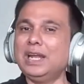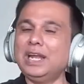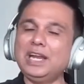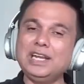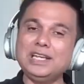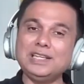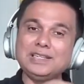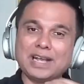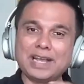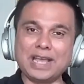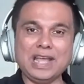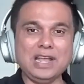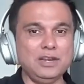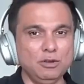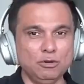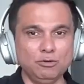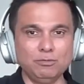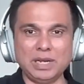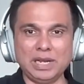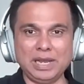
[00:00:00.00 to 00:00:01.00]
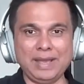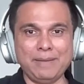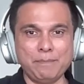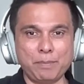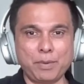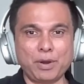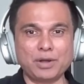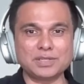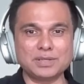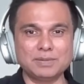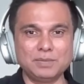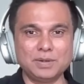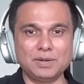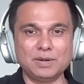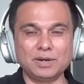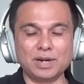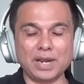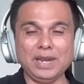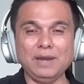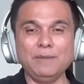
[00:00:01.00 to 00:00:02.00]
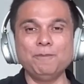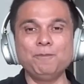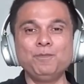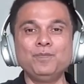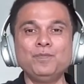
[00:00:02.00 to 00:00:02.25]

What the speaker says: It is again humanly impossible, right?